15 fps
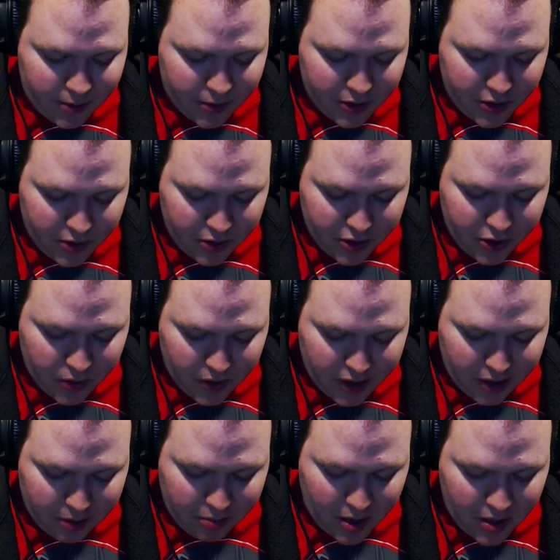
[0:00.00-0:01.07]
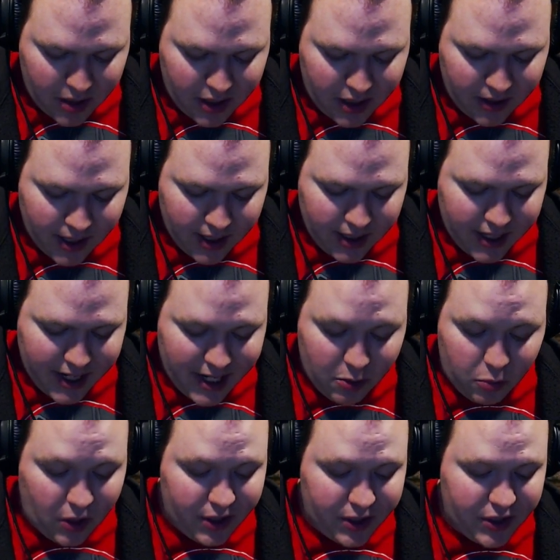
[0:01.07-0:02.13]
you join your party and
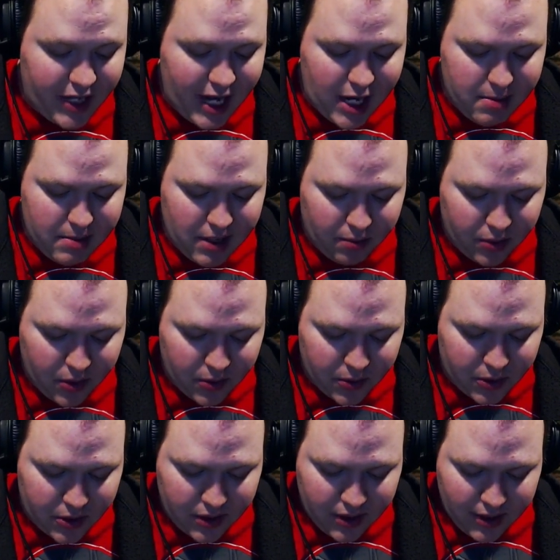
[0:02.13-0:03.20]
watch the enemy approach.